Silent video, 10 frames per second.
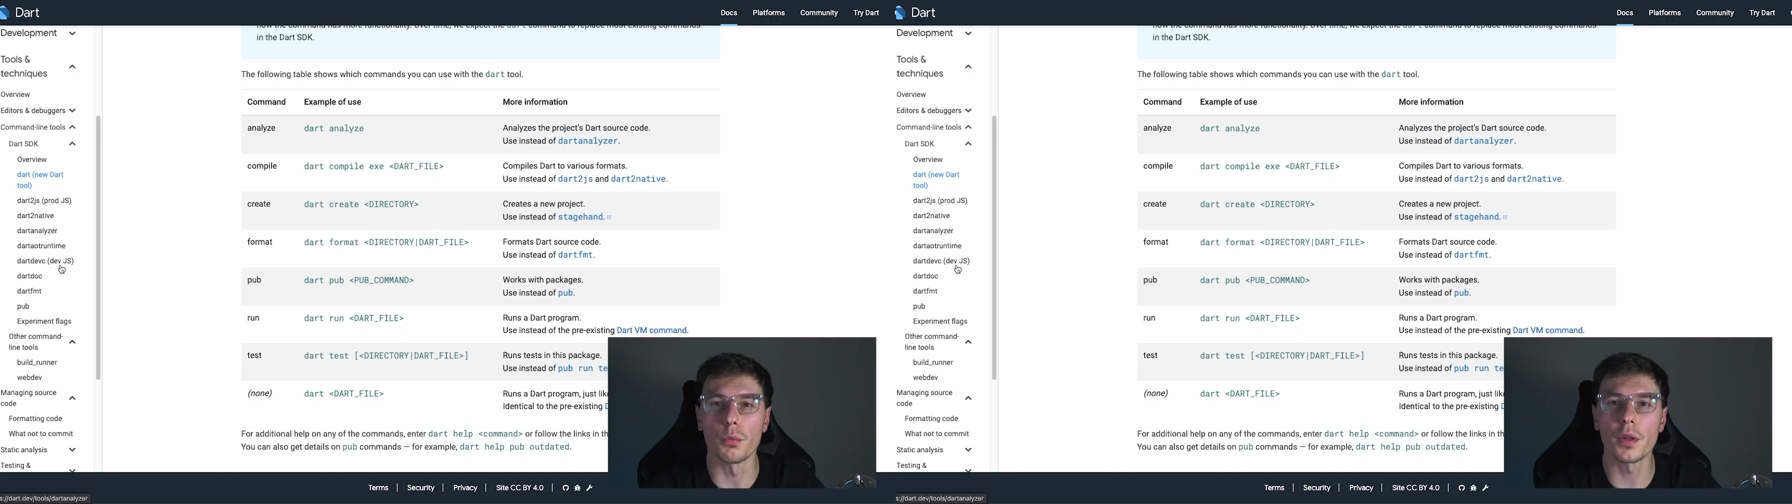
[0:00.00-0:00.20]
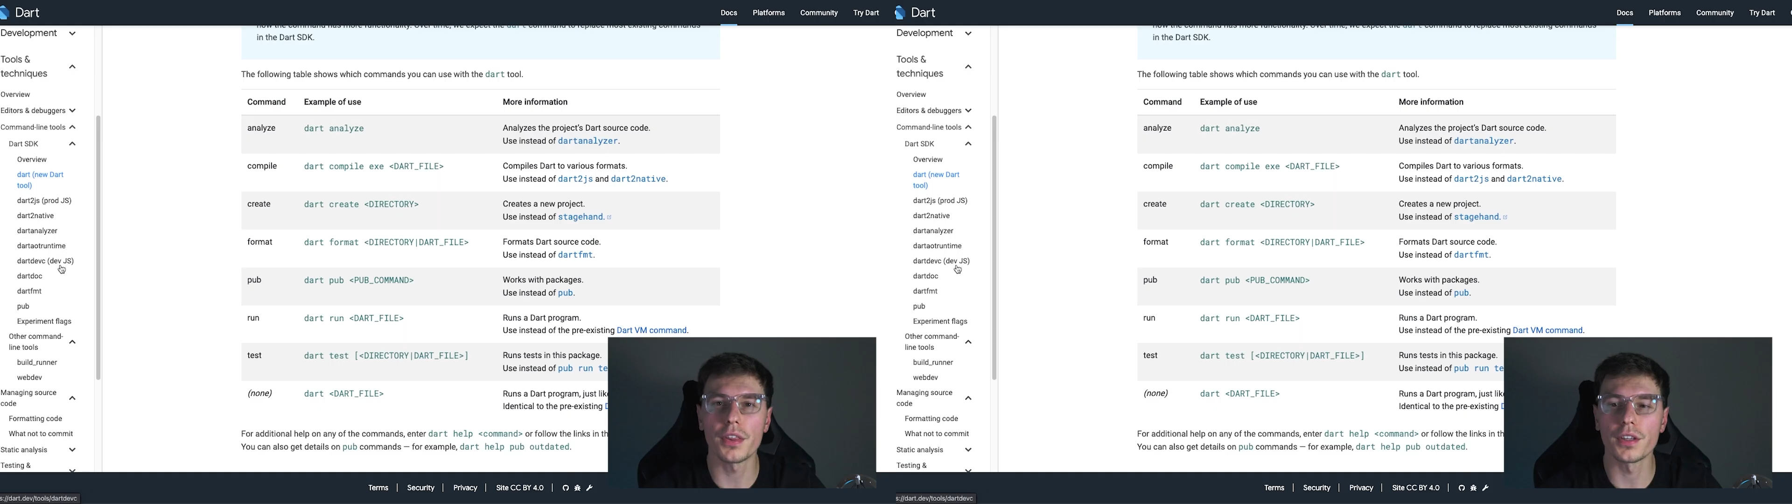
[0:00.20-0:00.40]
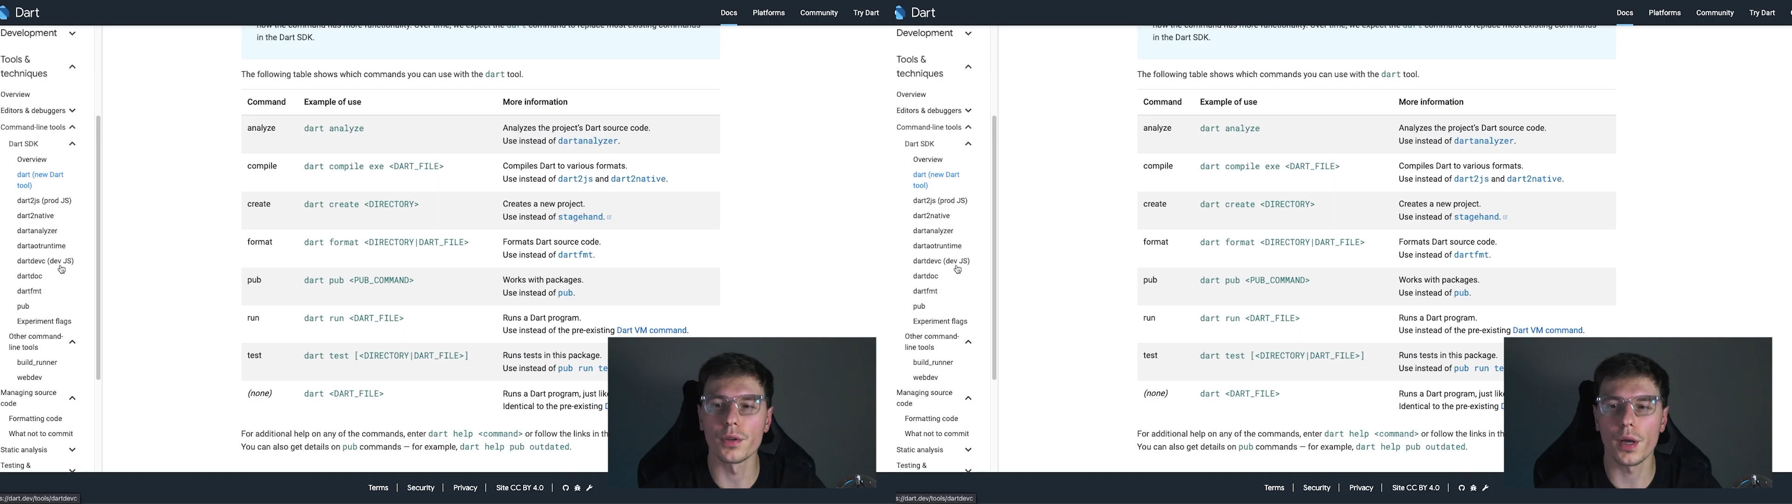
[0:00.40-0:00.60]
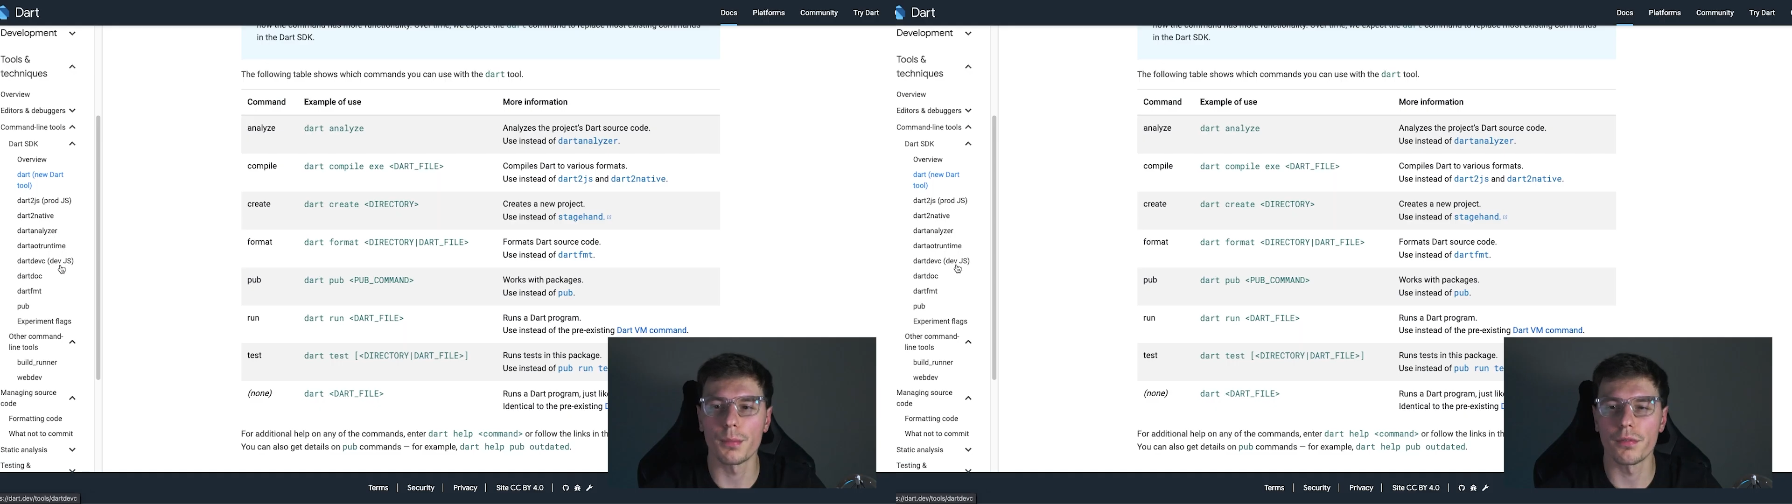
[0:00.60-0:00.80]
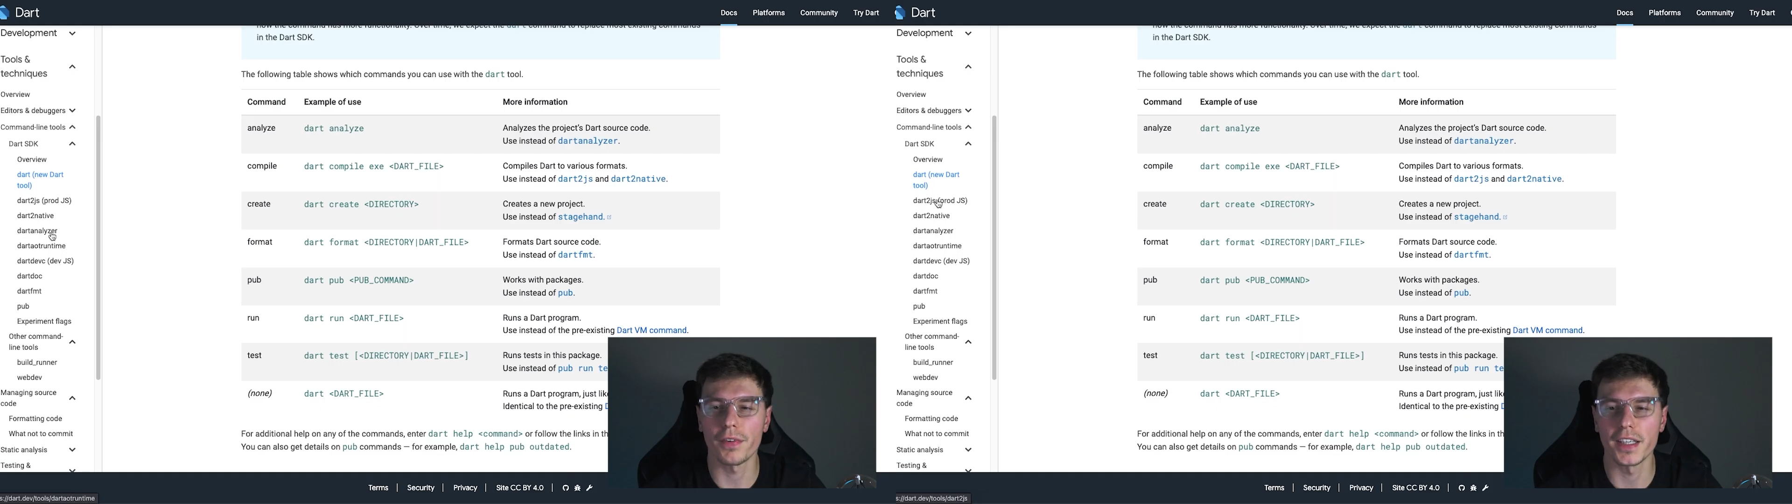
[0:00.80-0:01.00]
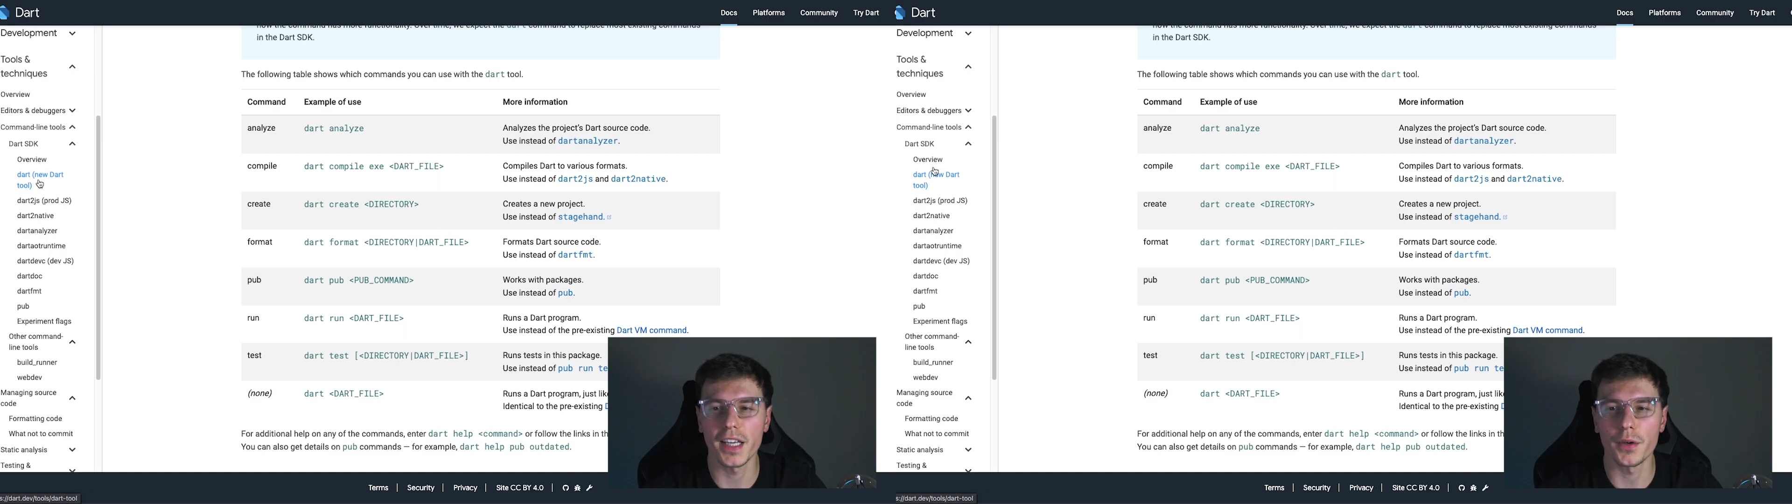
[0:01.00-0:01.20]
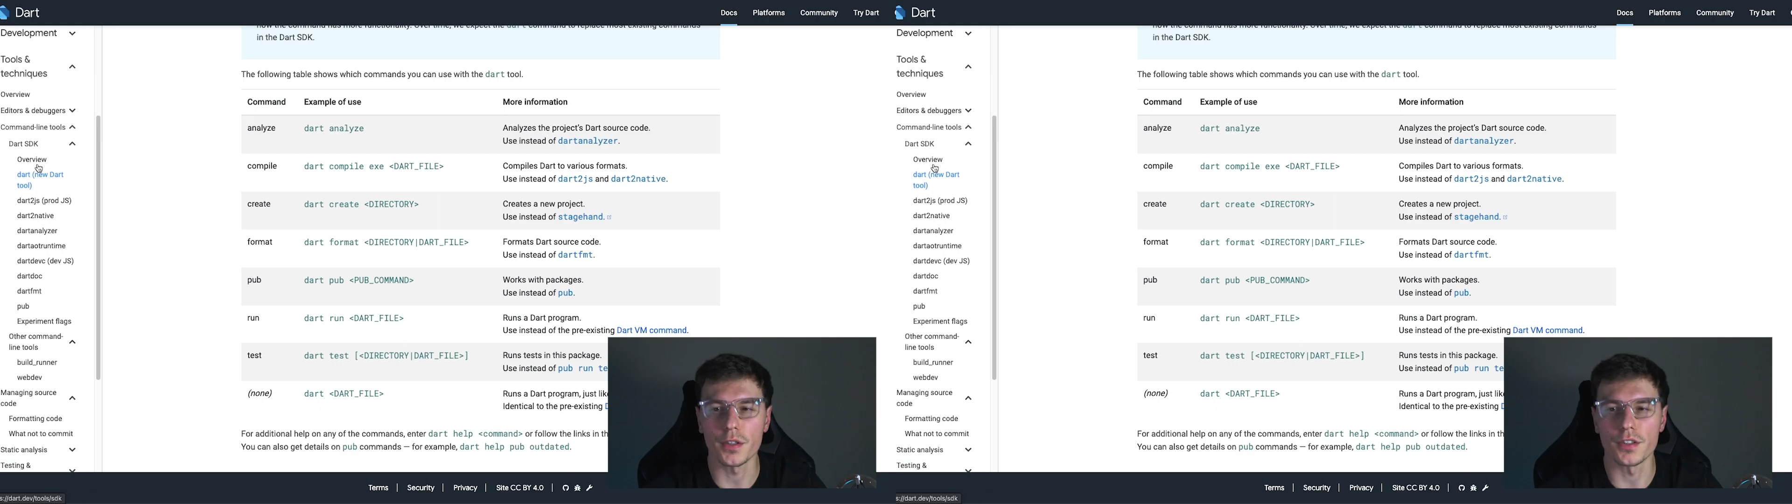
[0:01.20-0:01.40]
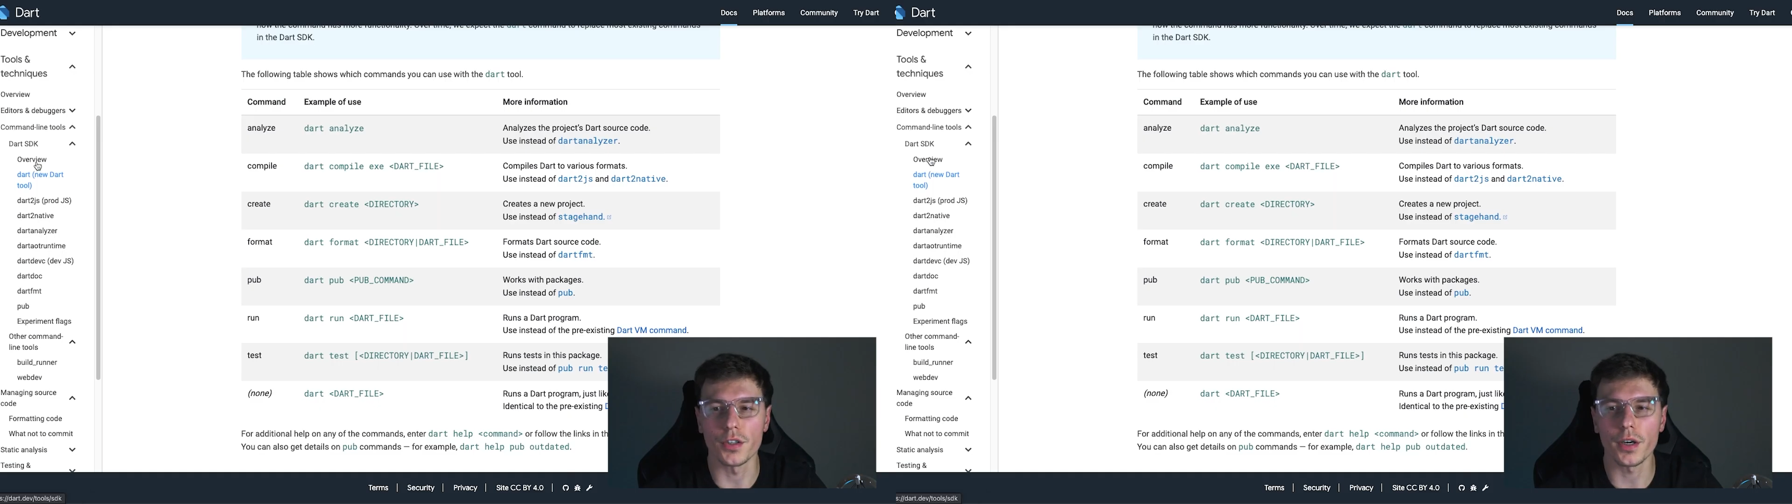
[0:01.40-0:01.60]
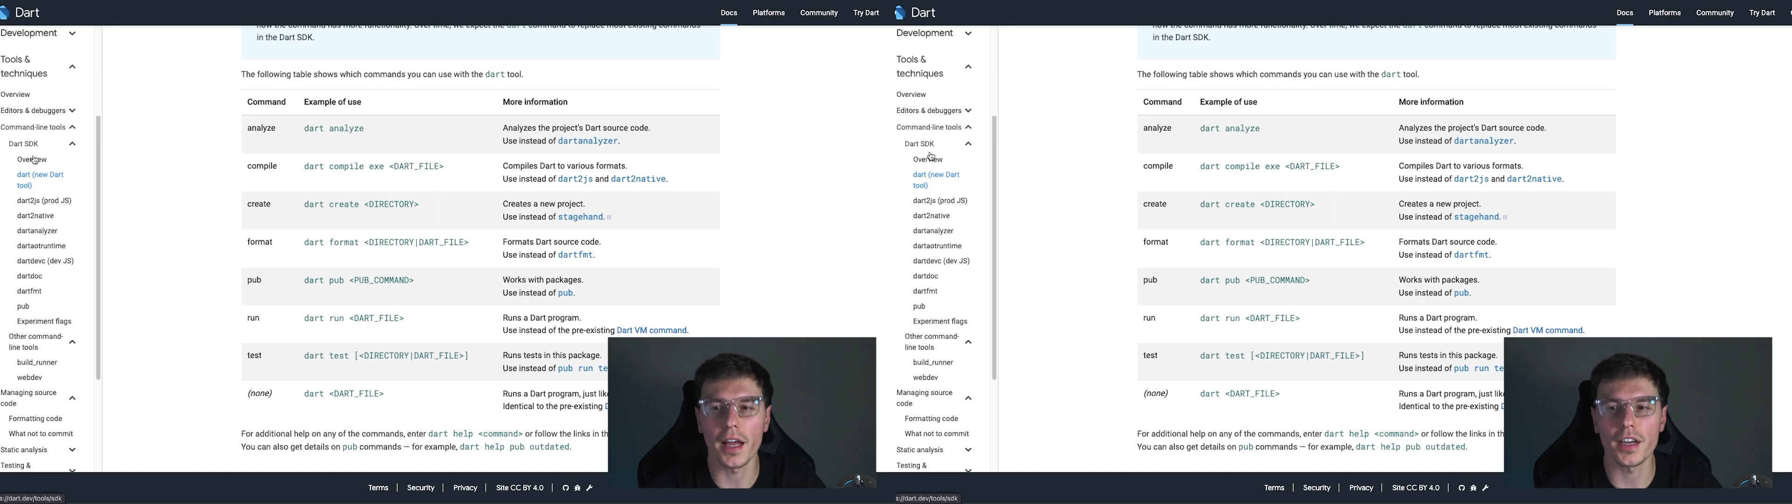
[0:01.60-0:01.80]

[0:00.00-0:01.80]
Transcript: Then one thing you'll come to find out is Dart